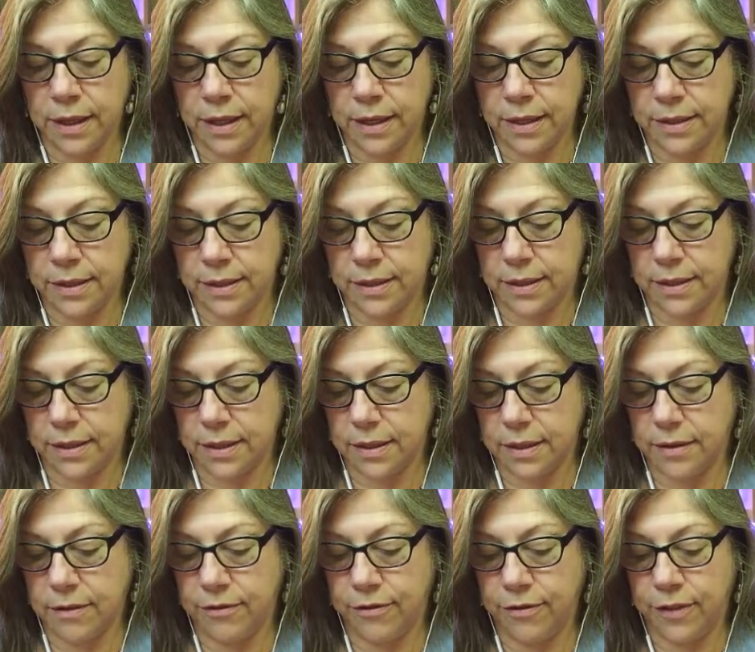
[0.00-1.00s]
this
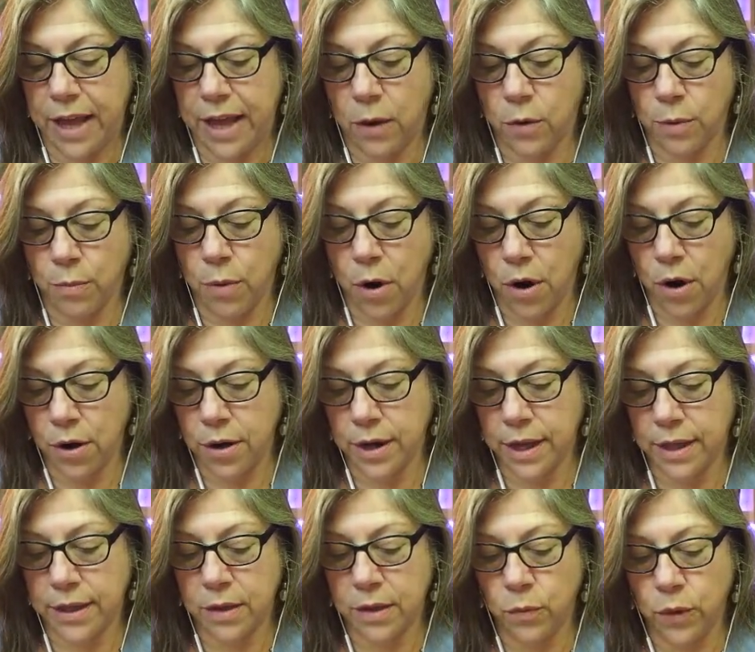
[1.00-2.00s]
flower part,
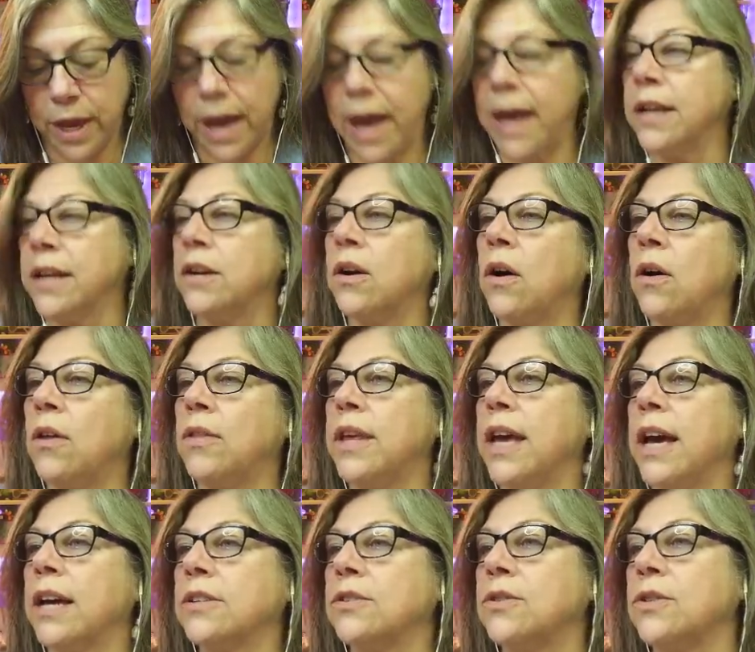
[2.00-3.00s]
and then we added all the
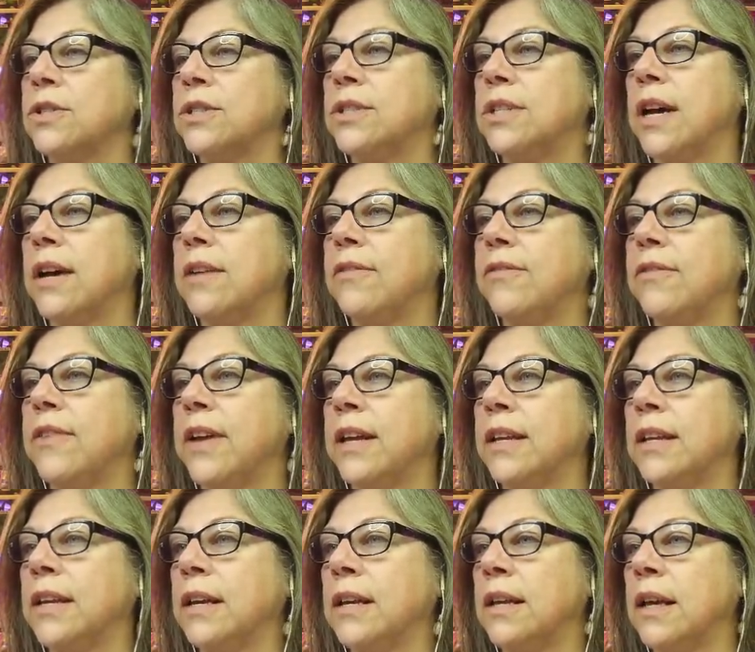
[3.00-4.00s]
extra stuff
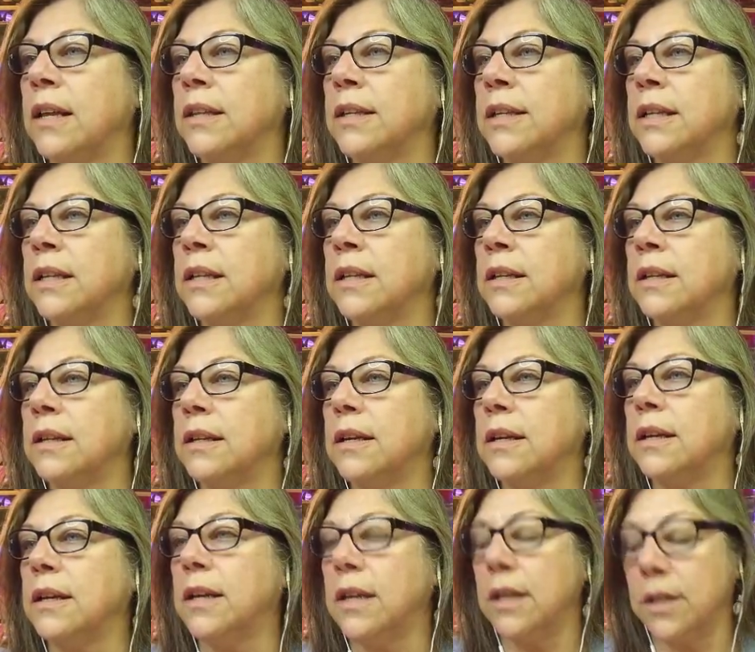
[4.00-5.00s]
and a little
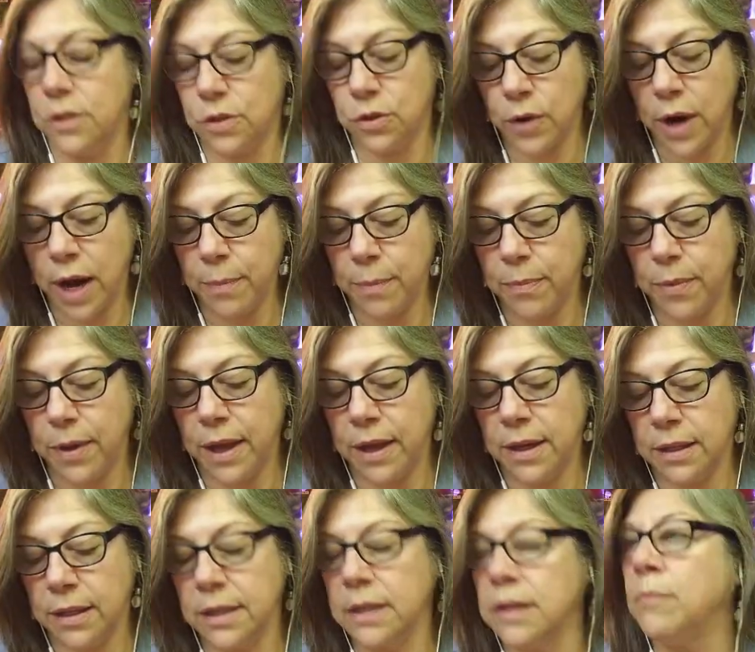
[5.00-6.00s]
strap and
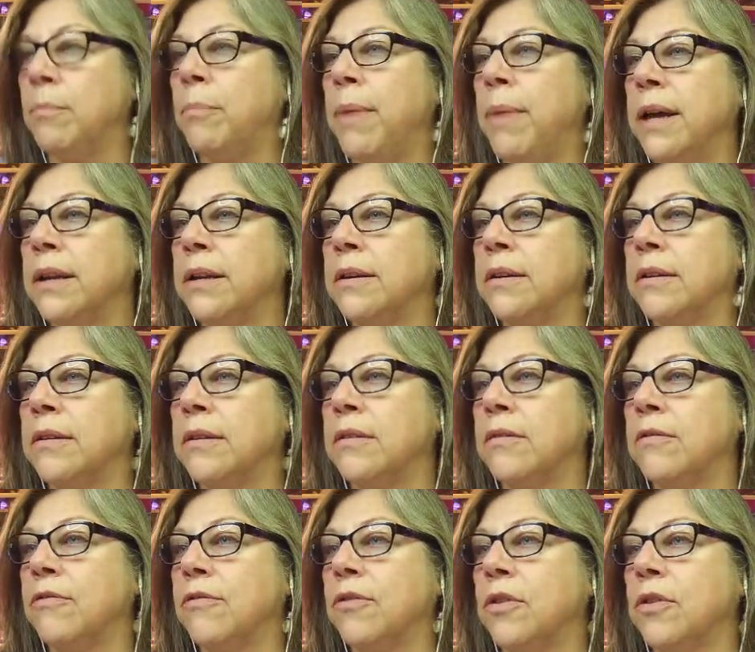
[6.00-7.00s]
a little button
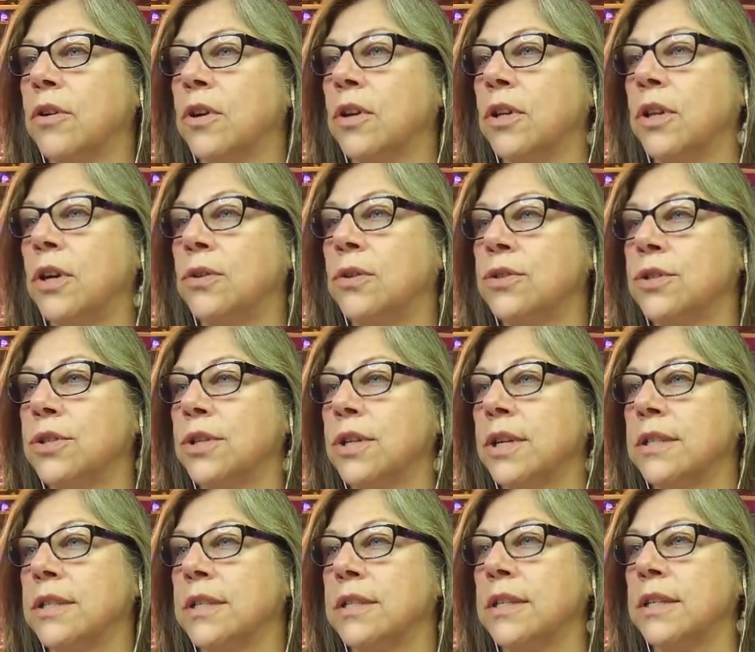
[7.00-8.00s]
for closure
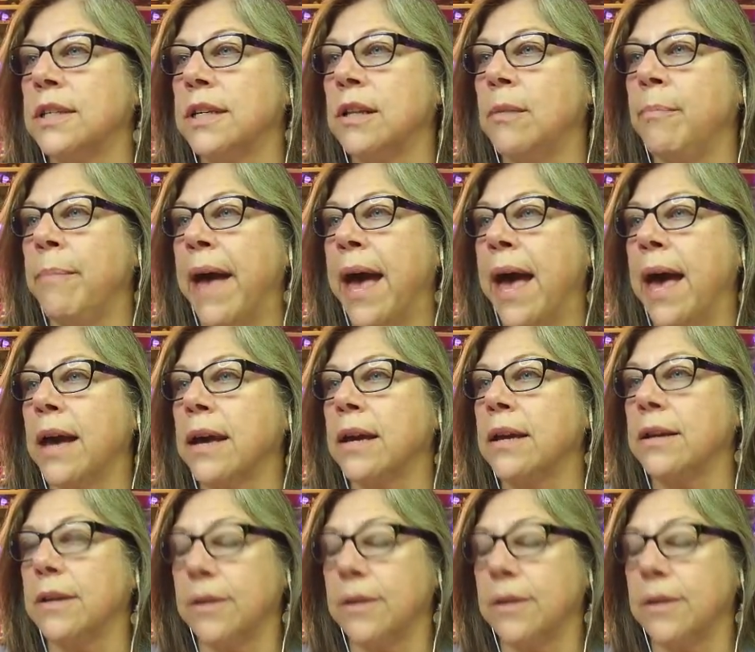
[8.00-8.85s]
because it's a little bag.